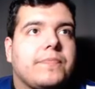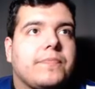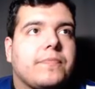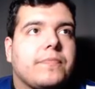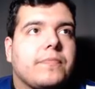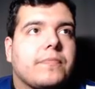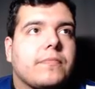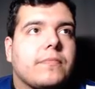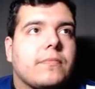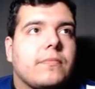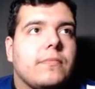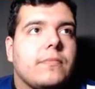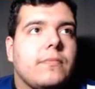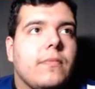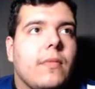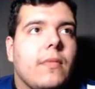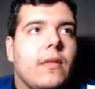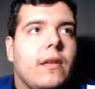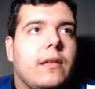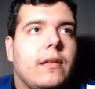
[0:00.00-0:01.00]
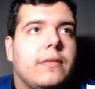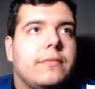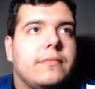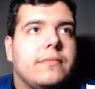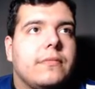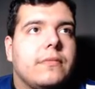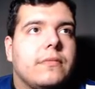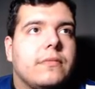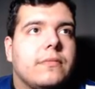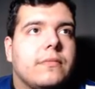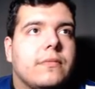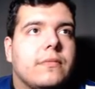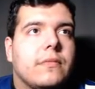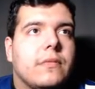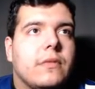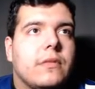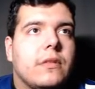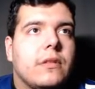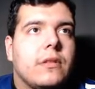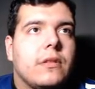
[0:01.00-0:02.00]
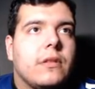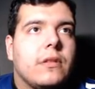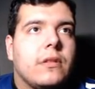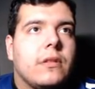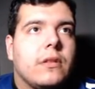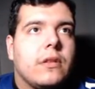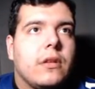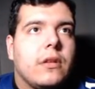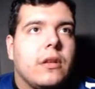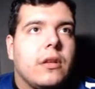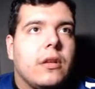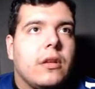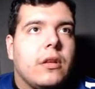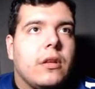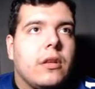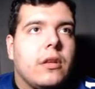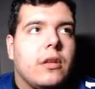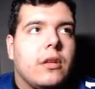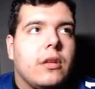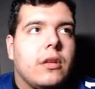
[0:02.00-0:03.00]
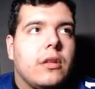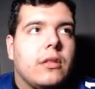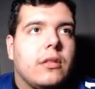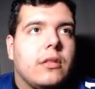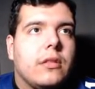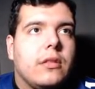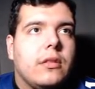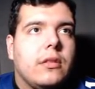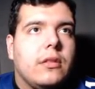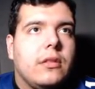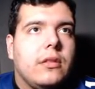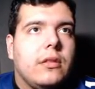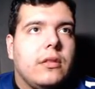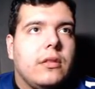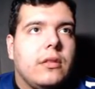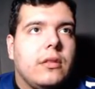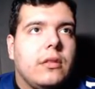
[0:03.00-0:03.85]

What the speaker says: (no one is talking)